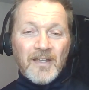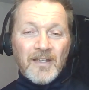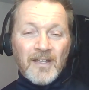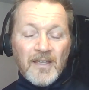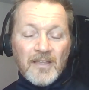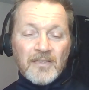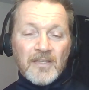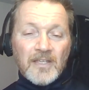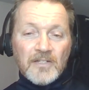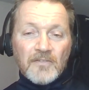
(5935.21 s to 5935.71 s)

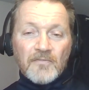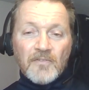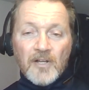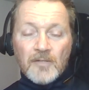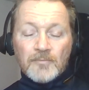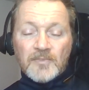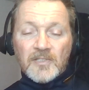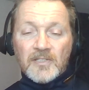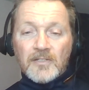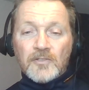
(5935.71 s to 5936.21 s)
and they
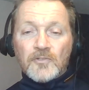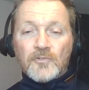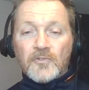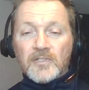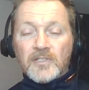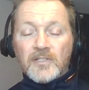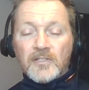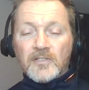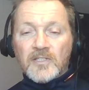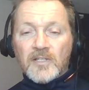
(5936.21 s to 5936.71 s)
developed an
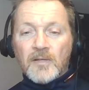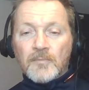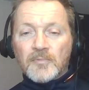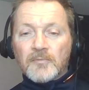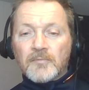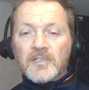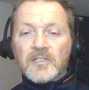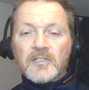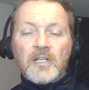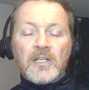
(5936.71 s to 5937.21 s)
interest in
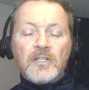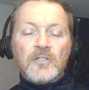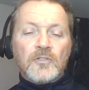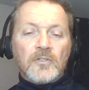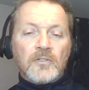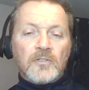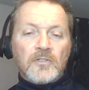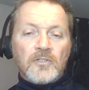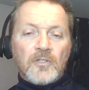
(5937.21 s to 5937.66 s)
supplementation.